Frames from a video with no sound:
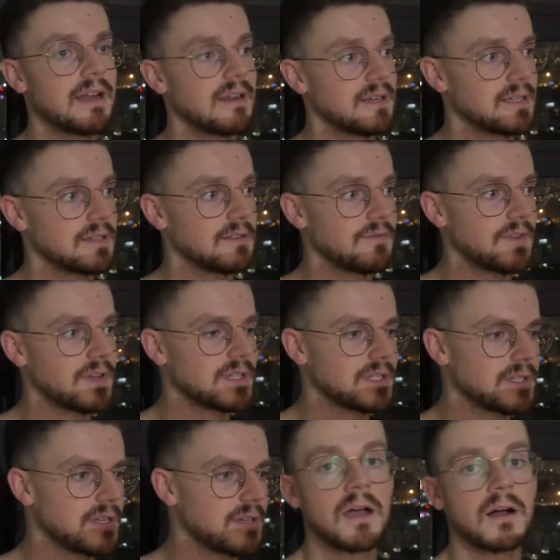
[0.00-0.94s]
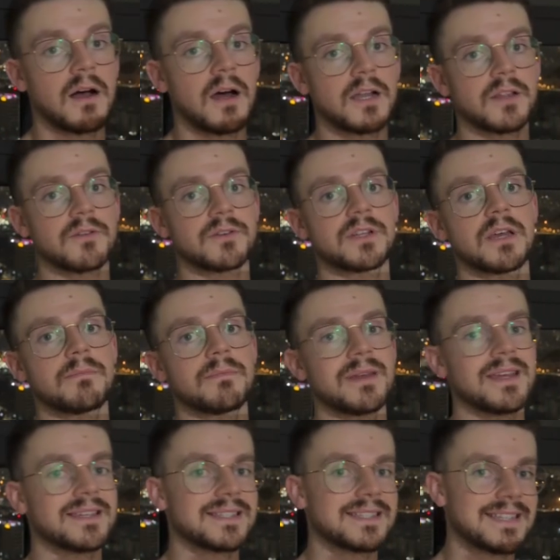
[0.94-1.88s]
until it fixes it. Another tip
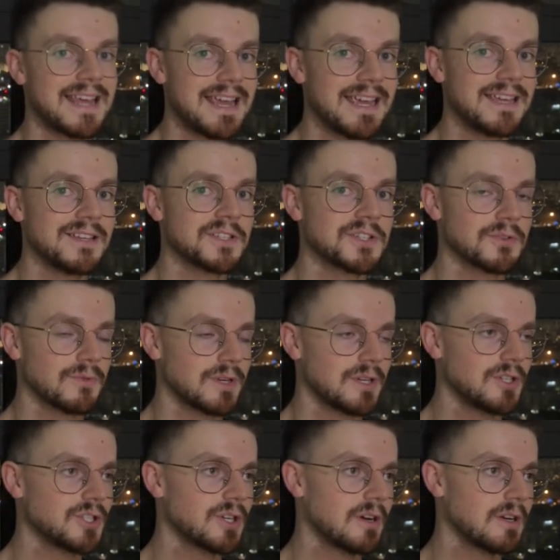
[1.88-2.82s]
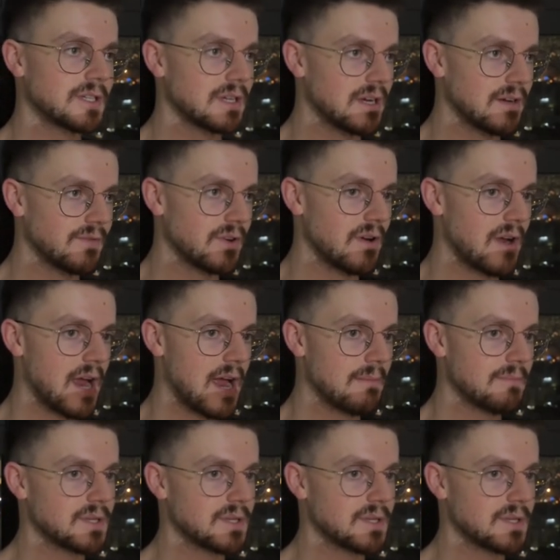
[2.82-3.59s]
is taking screenshots of your app.